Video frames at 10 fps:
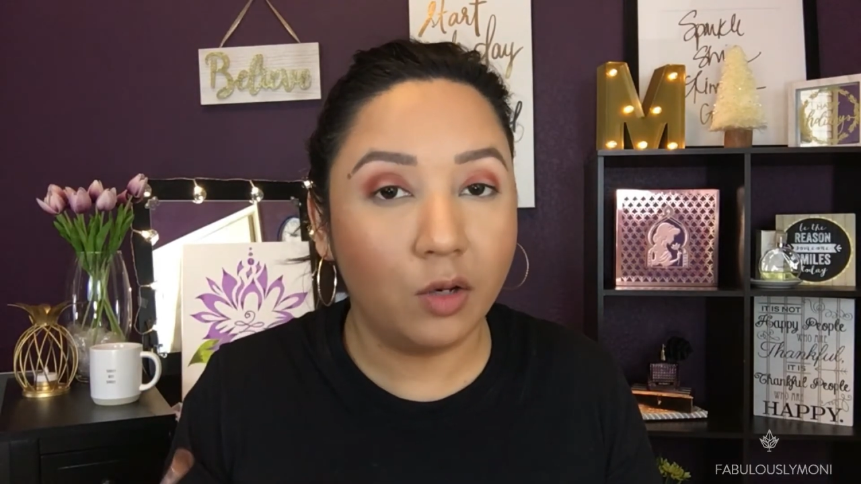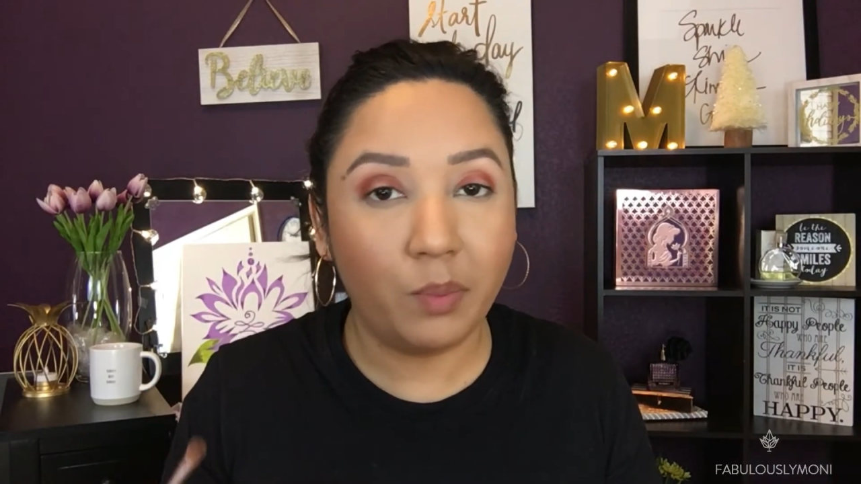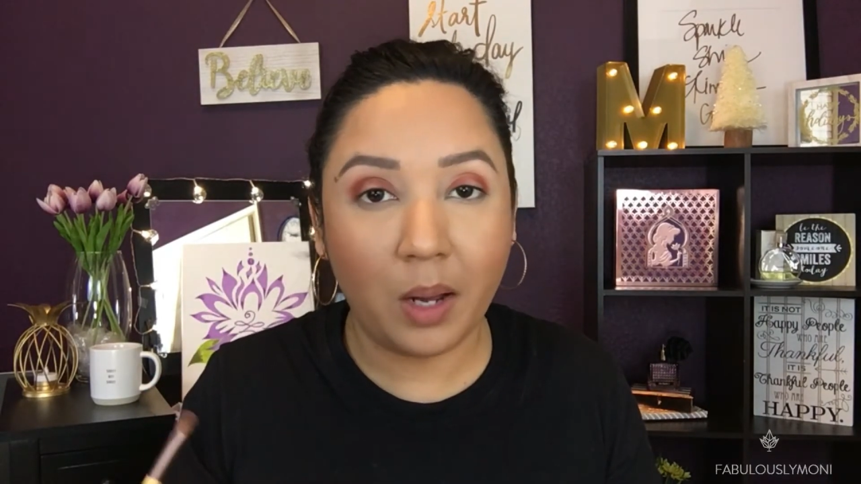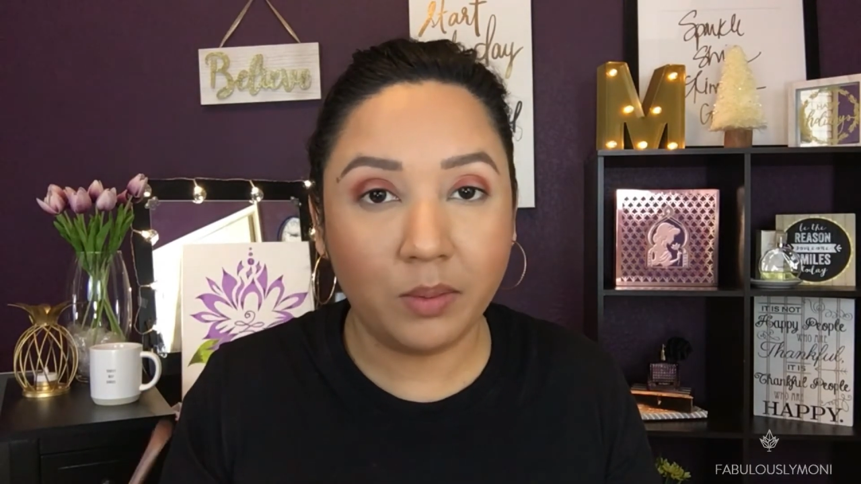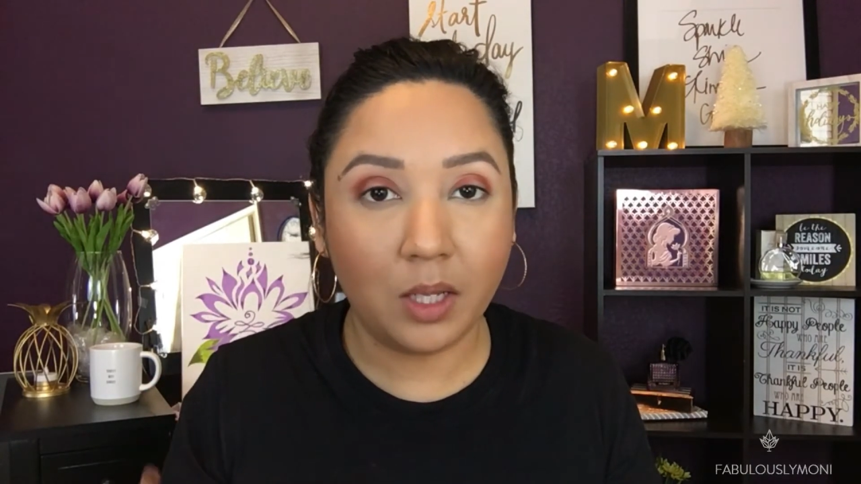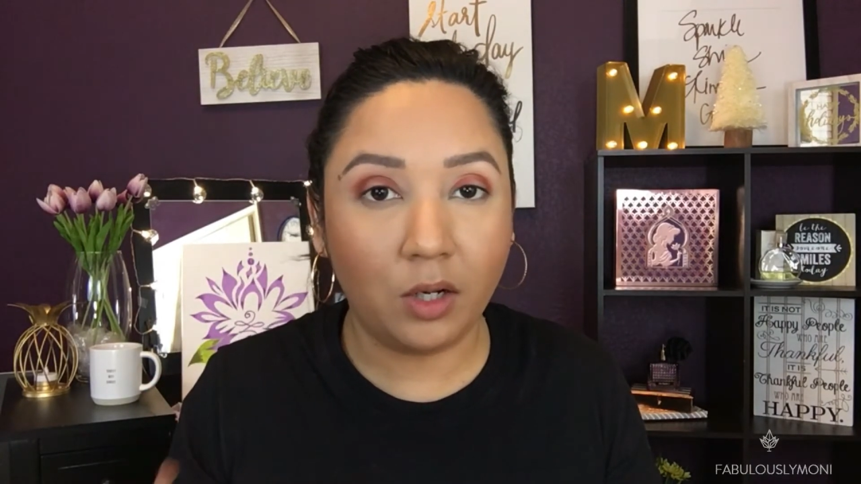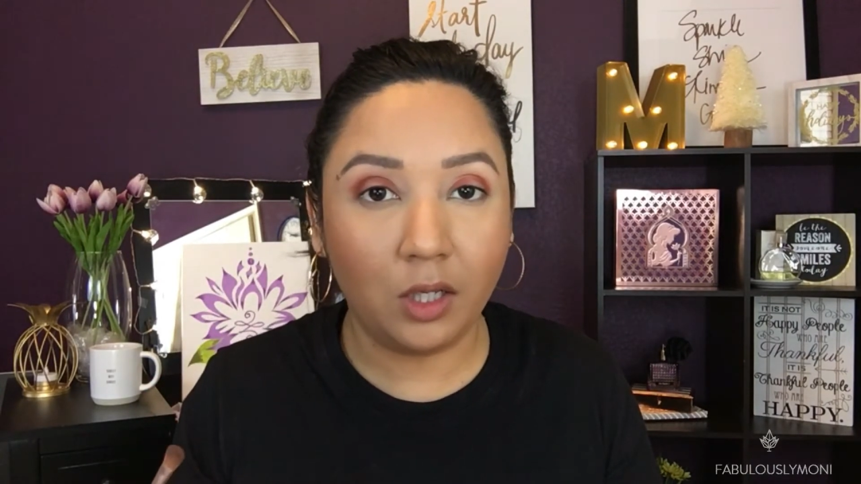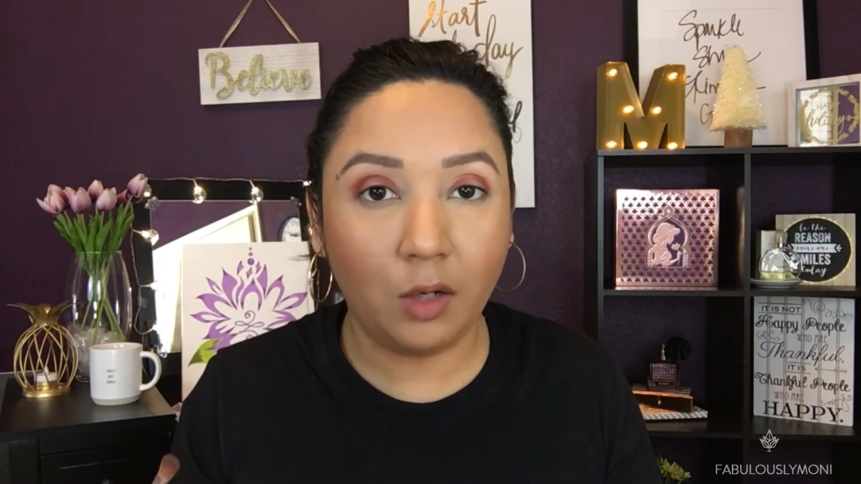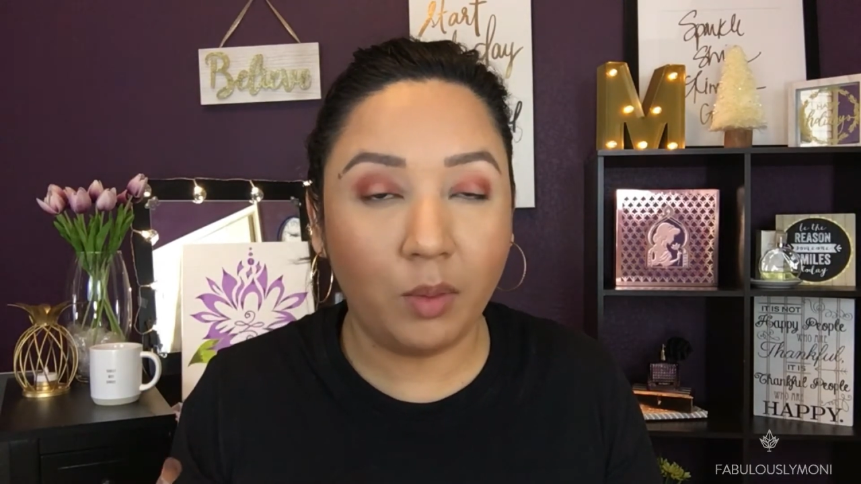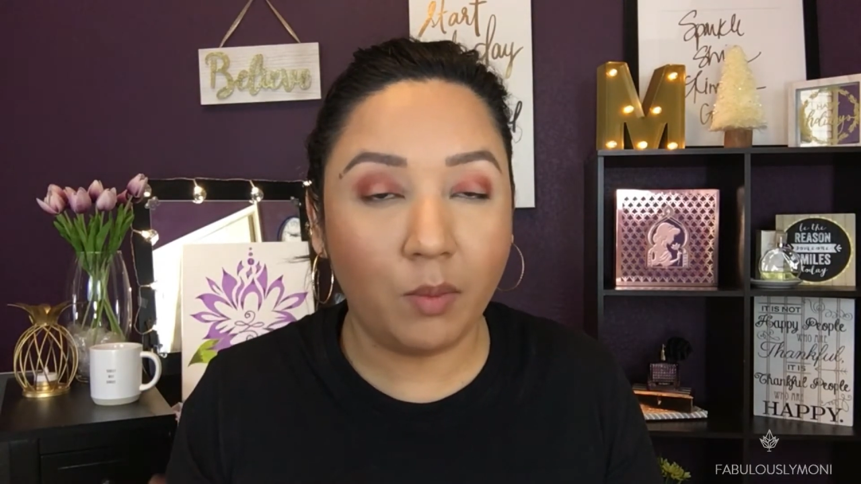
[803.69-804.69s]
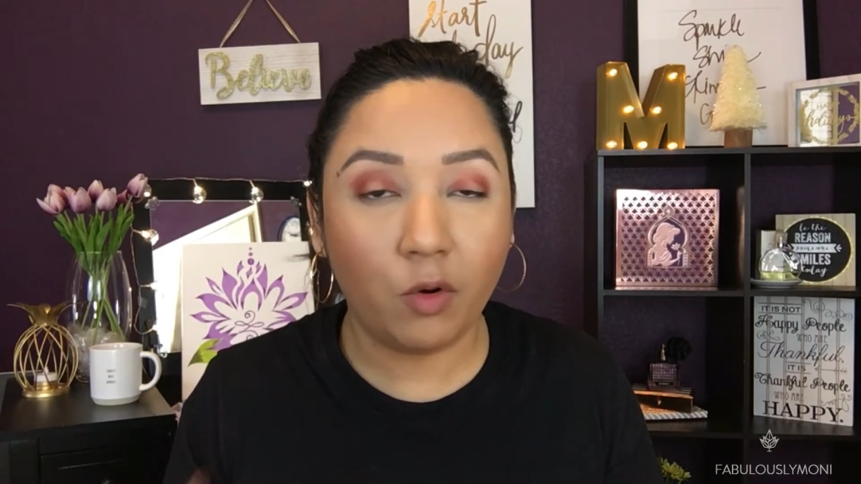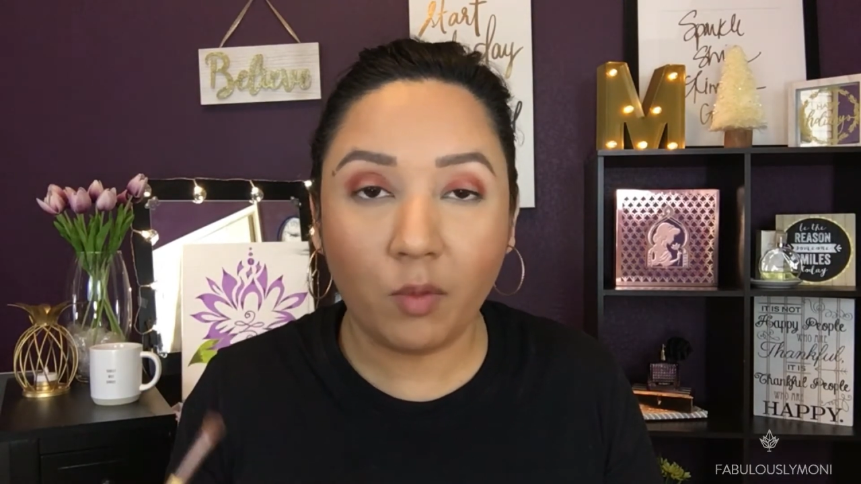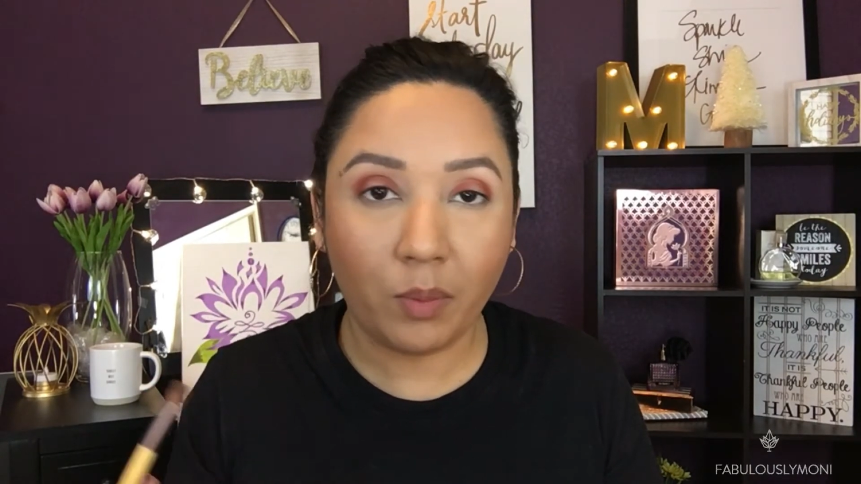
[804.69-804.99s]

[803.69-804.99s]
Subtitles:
pops out a little bit more,